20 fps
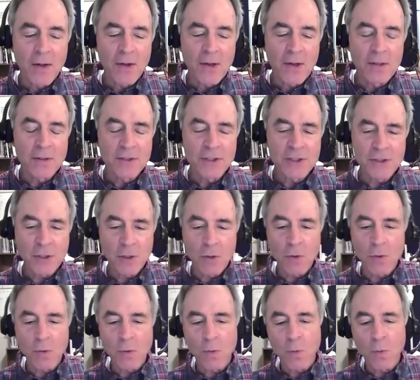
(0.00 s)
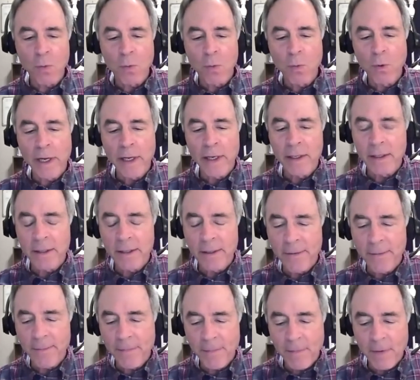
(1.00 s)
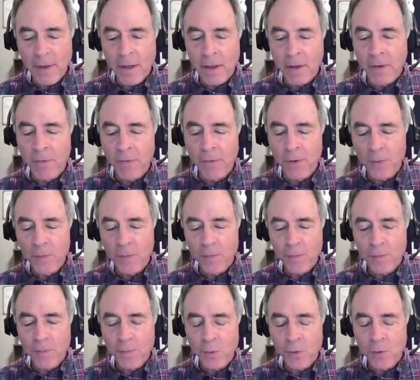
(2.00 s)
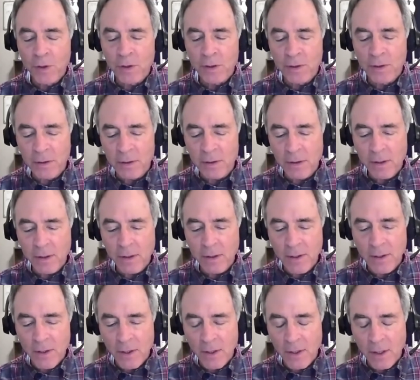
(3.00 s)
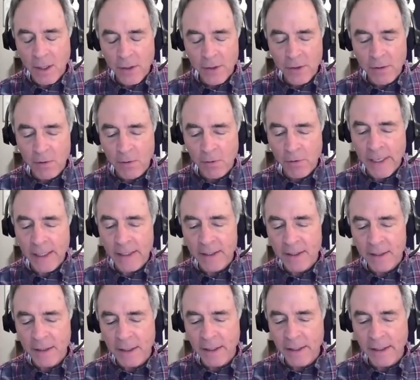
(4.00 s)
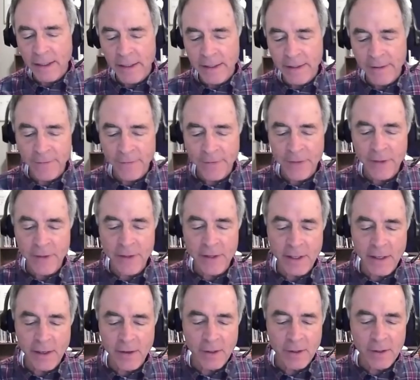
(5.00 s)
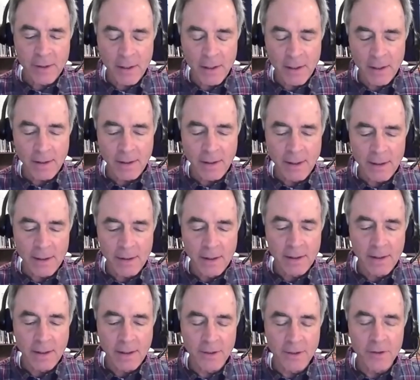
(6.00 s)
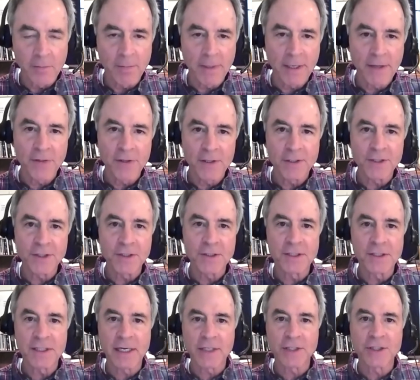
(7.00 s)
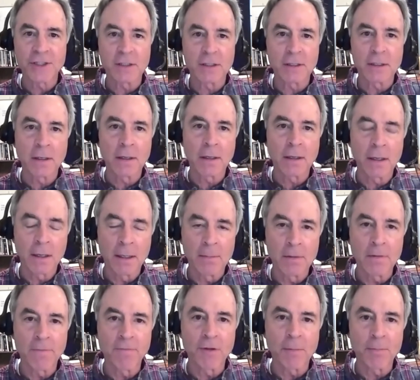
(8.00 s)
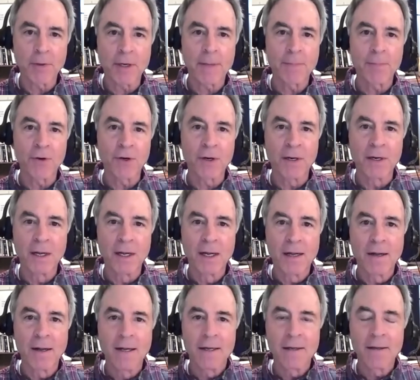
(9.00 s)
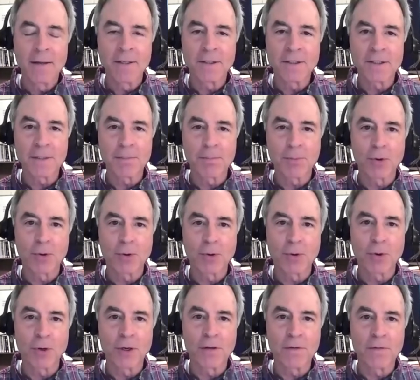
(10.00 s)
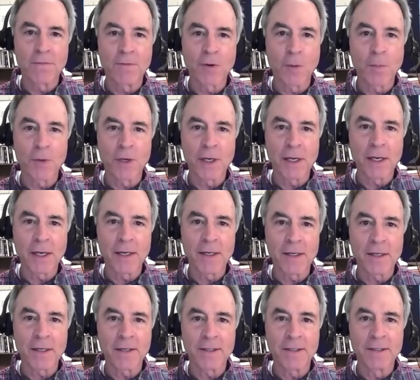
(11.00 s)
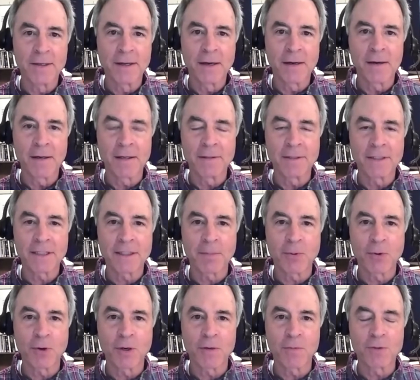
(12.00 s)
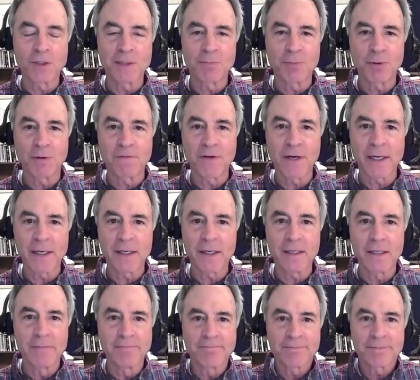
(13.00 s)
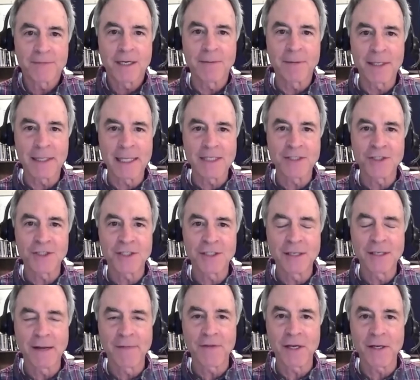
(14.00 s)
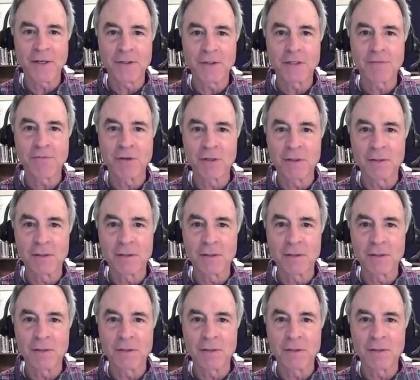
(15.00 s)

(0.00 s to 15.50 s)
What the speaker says: So when a group will write in their methods section of the paper, supportive, open-ended support was provided. I mean, that's just not that useful.